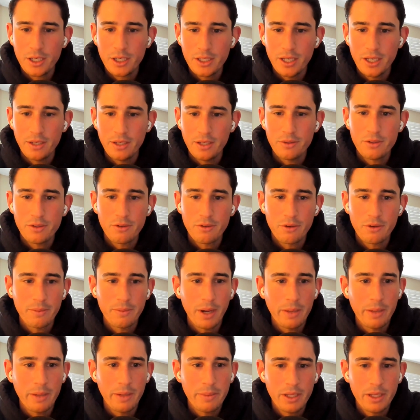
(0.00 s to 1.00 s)
continues to
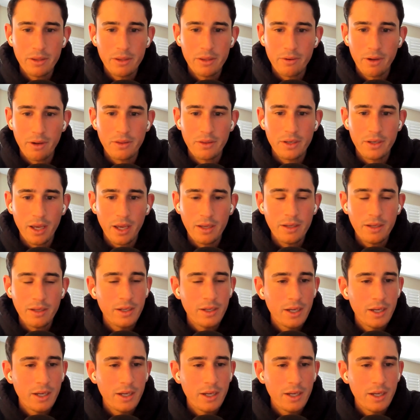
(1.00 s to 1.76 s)
remind me throughout the day